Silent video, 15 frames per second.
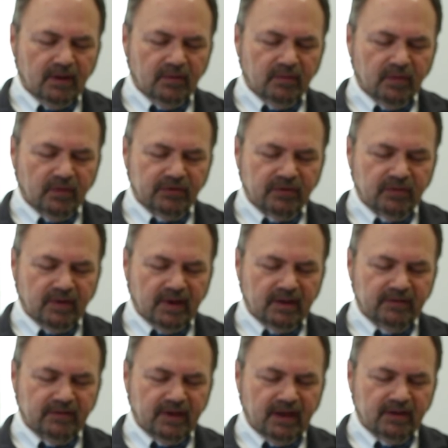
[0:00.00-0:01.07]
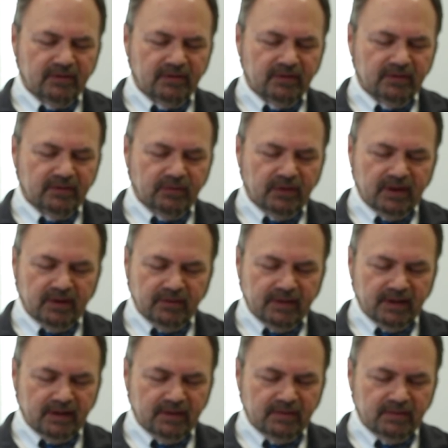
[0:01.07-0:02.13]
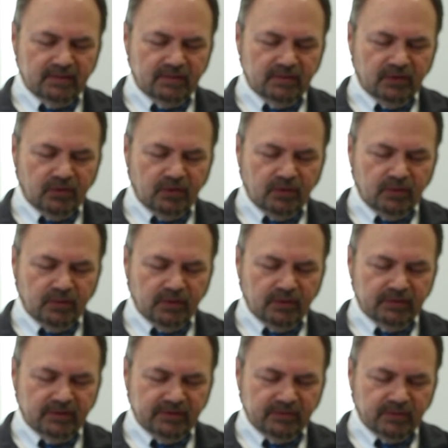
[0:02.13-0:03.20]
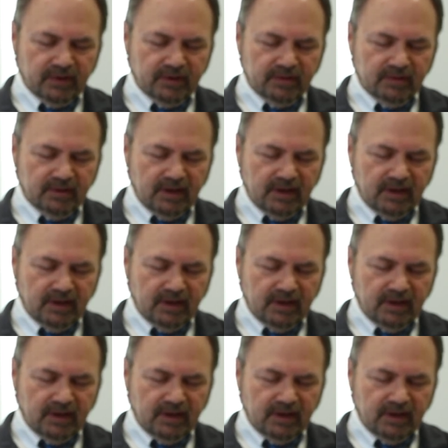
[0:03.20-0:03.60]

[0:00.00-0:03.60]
Rosencrantz answers, well, then the whole world is one.